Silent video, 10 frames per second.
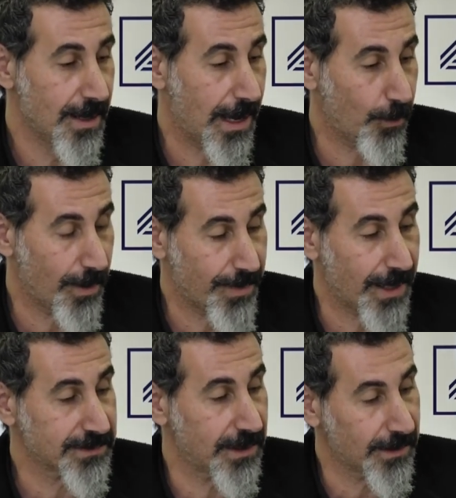I went
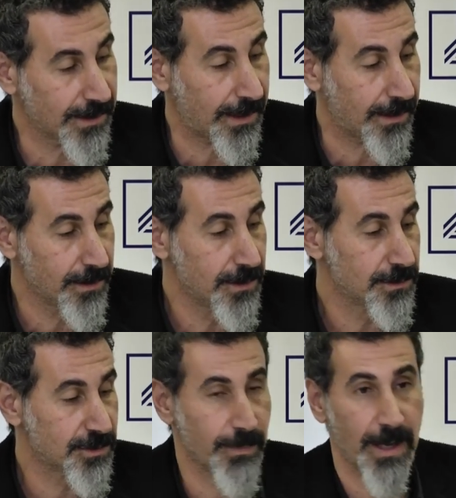back to LA
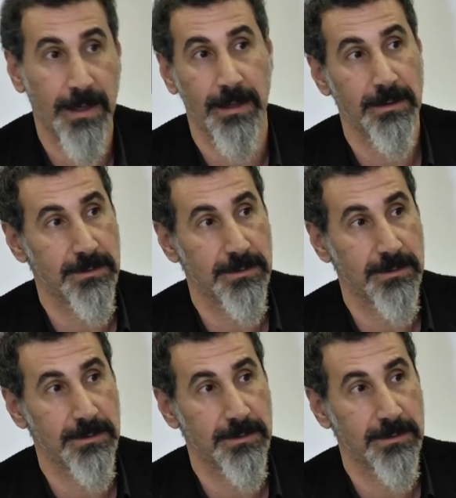to my